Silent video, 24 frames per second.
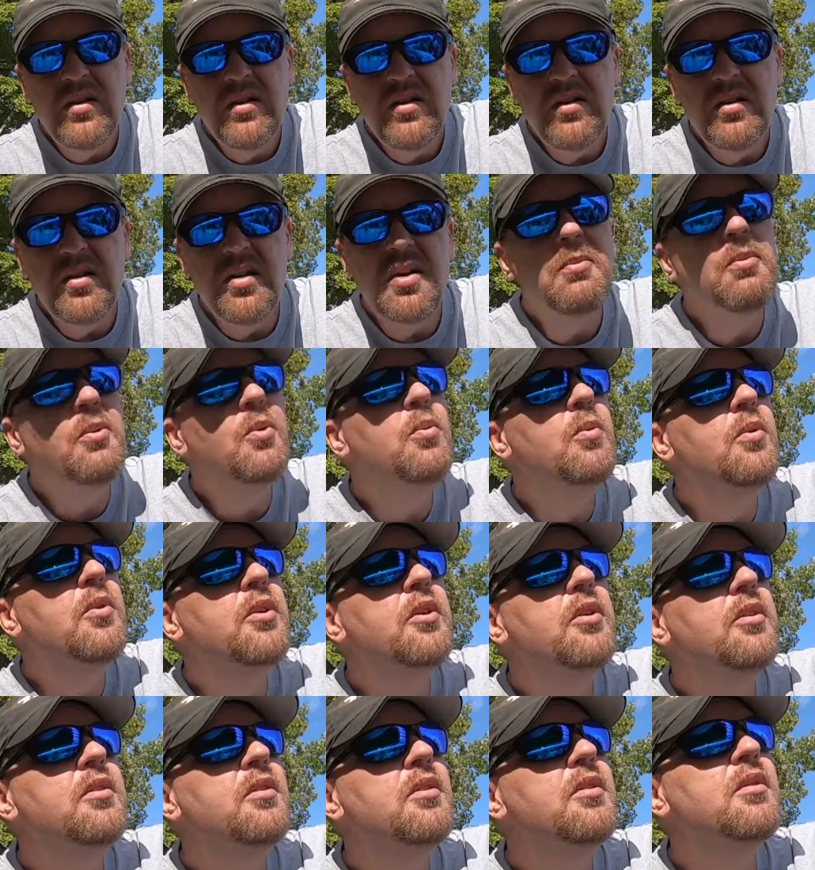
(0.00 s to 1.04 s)
number 1
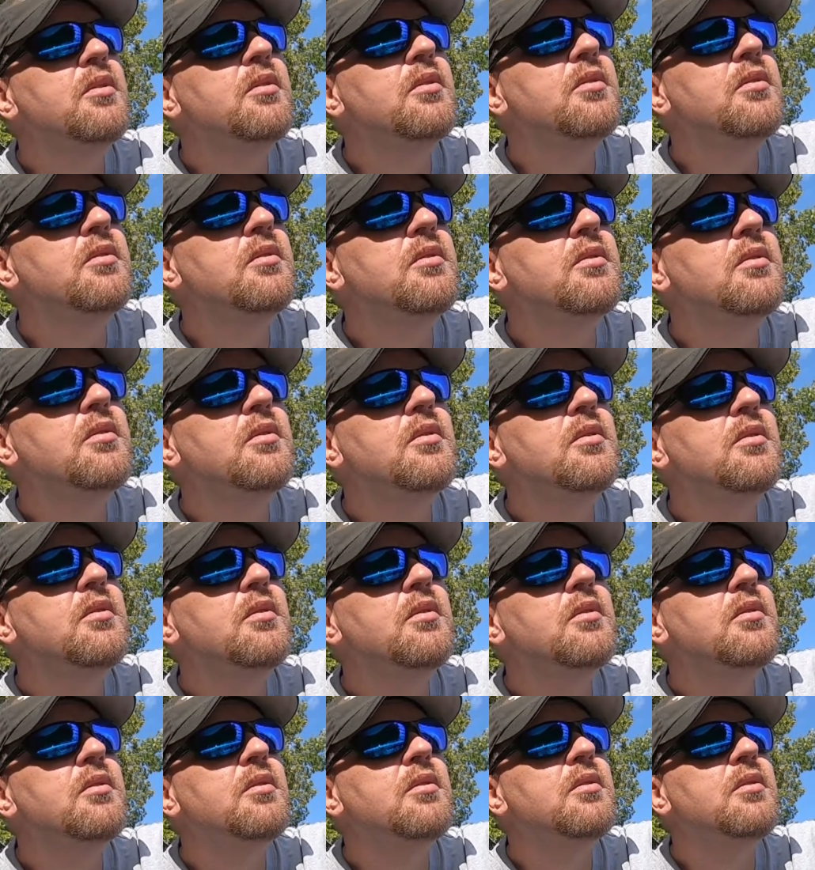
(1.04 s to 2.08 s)
hook,
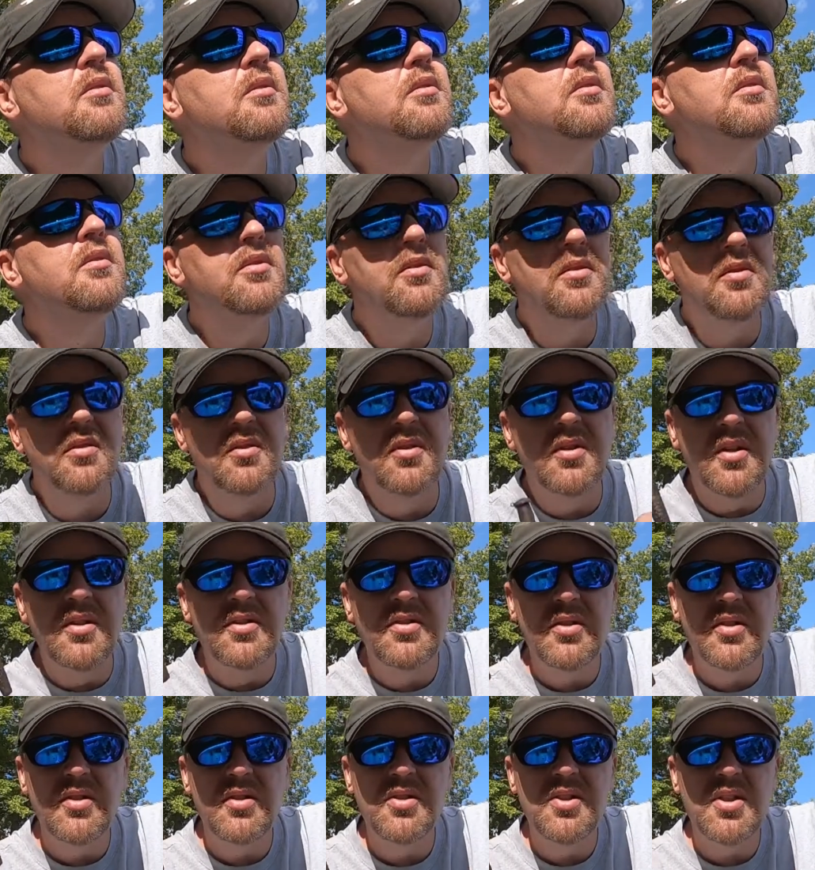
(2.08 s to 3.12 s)
does a
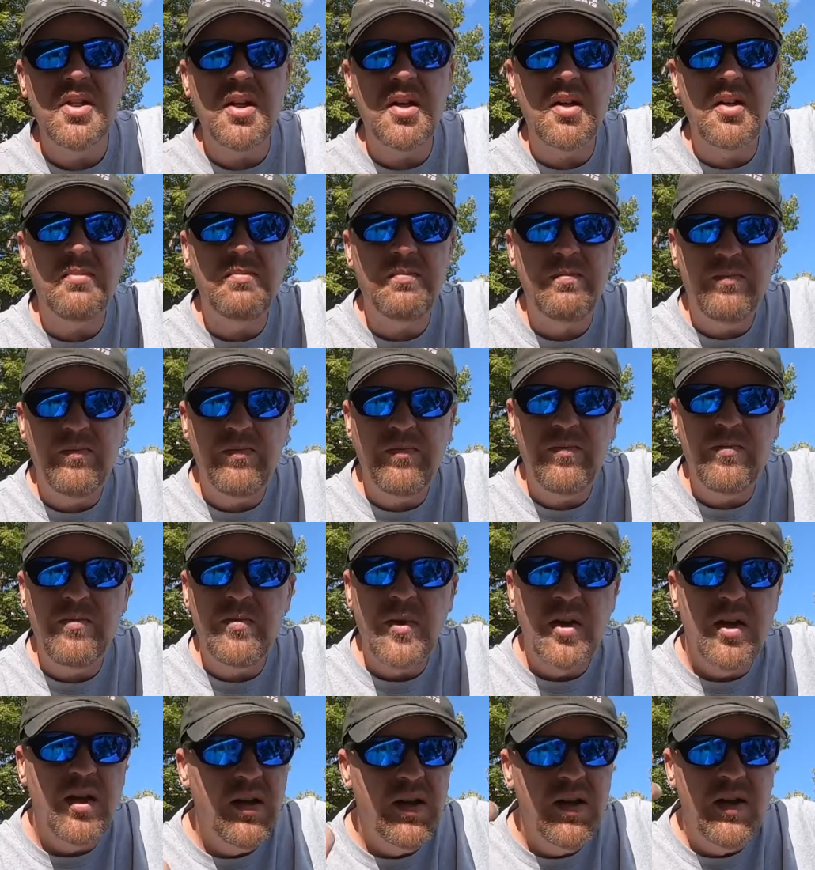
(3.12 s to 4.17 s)
good job.
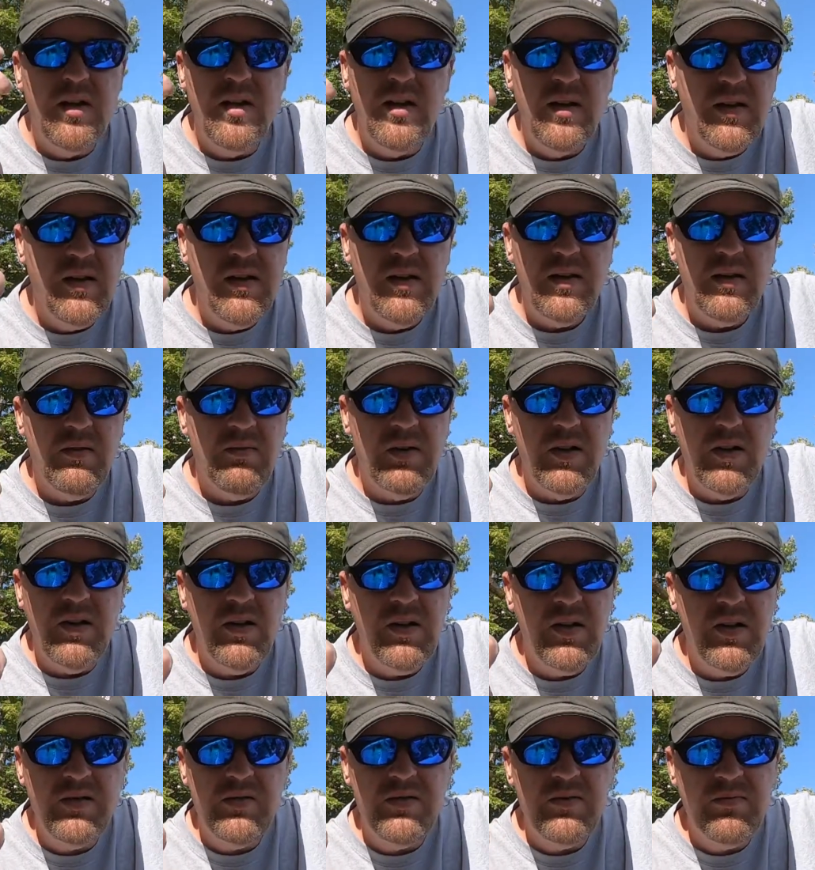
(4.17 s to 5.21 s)
Really,
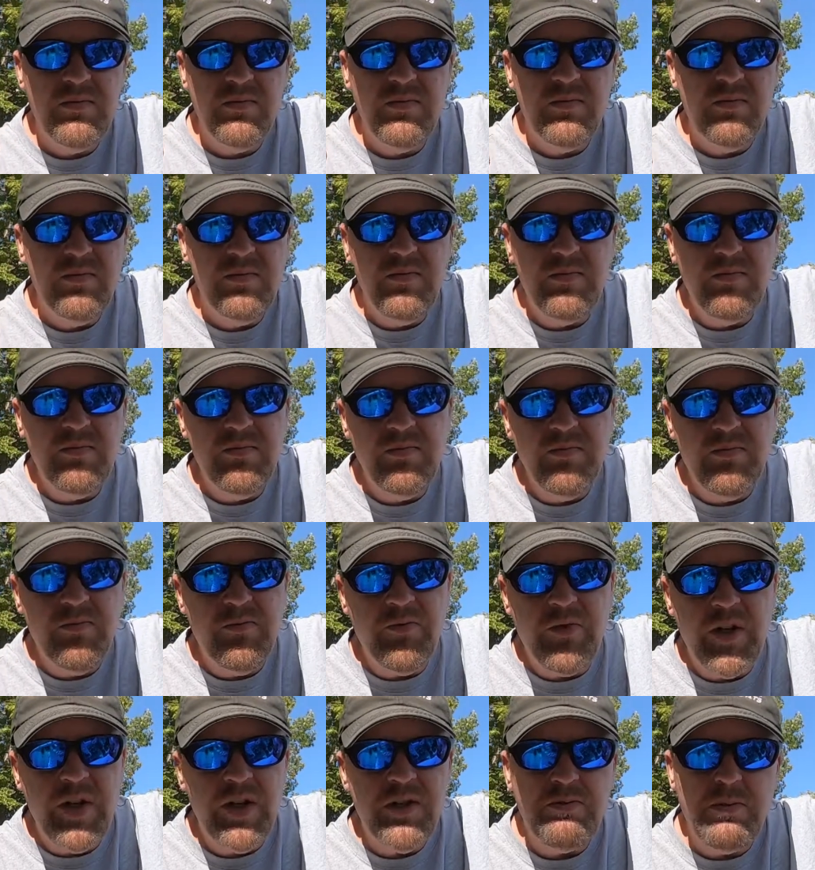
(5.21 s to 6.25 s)
it's
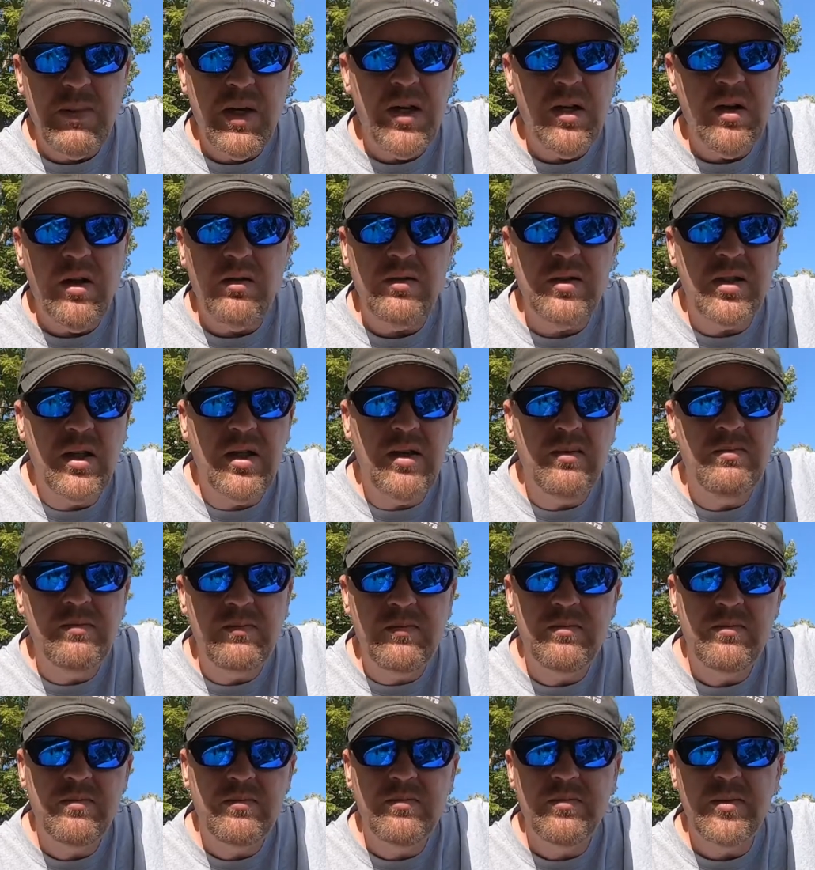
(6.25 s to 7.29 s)
finesse bait all the time,
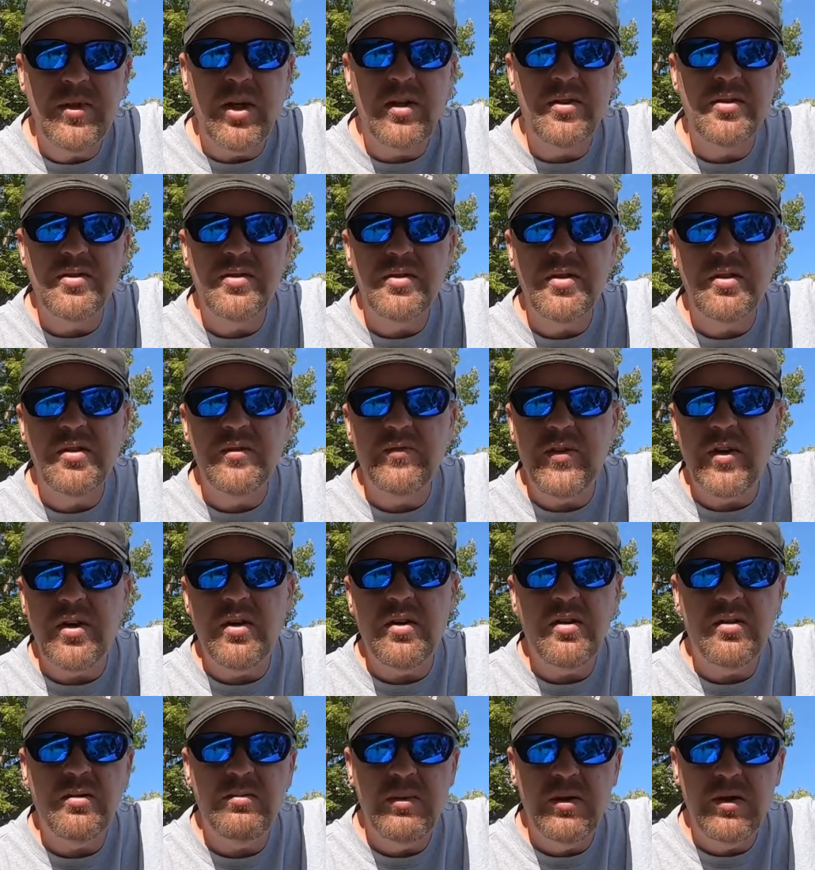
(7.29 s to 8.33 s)
not just in the
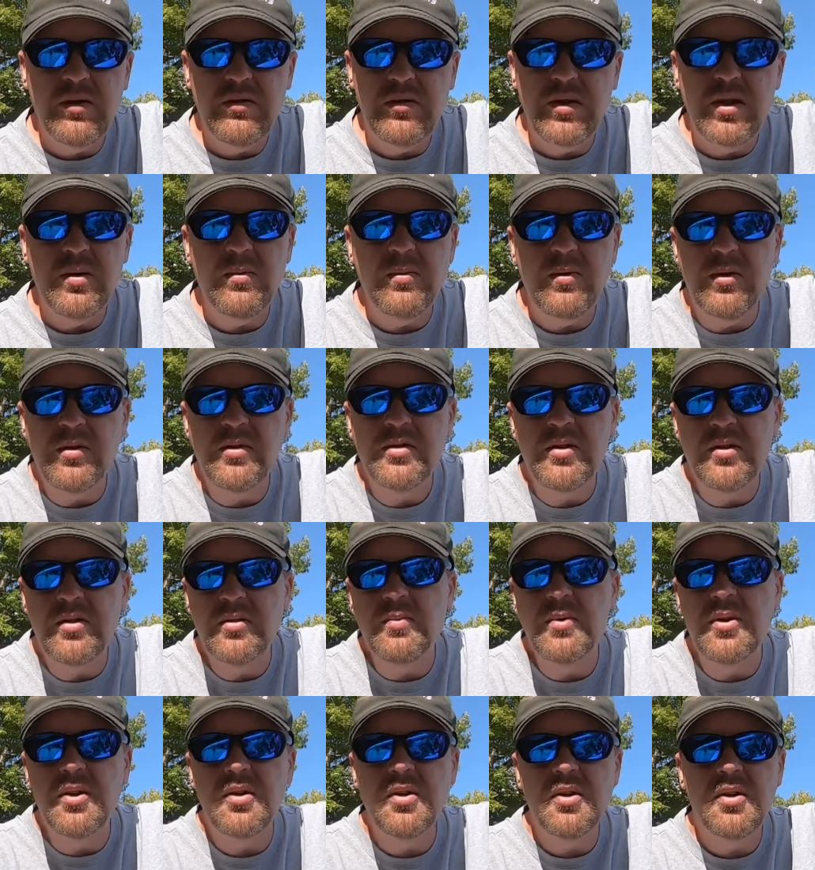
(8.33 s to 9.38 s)
fall, but it works in the
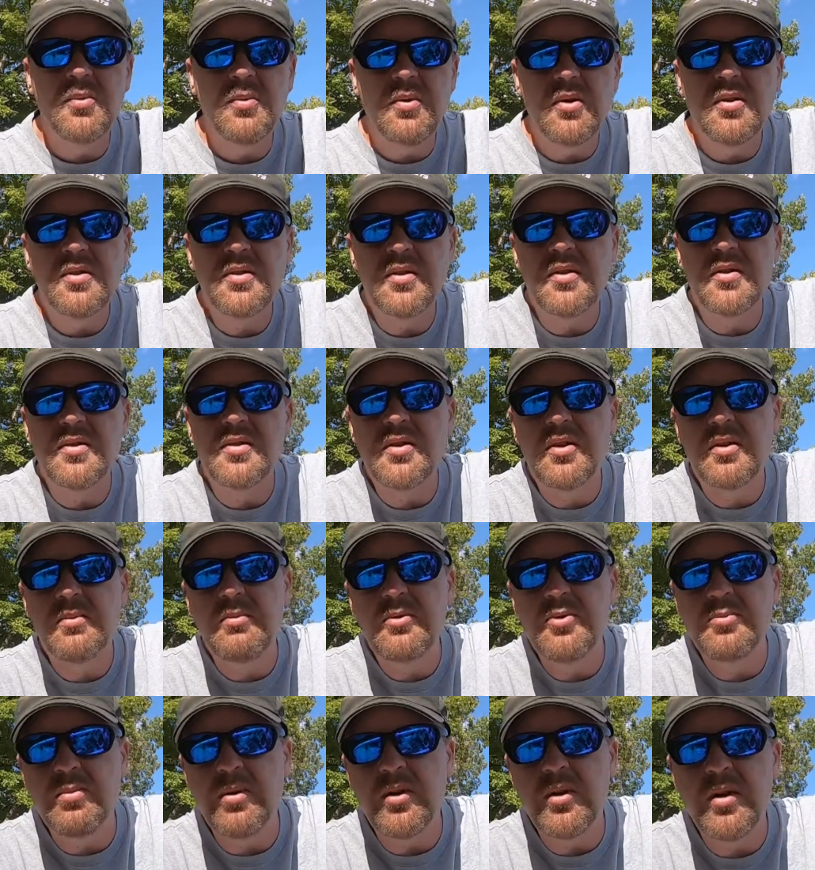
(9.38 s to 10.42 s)
winter, it works in the summer,
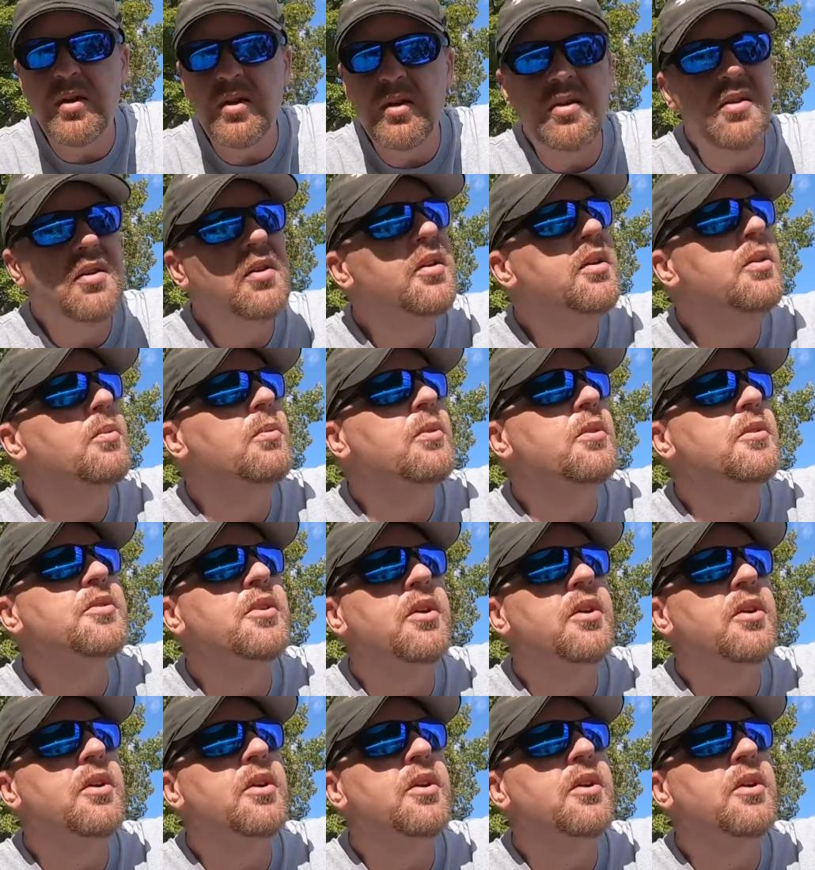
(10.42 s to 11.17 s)
spring, it works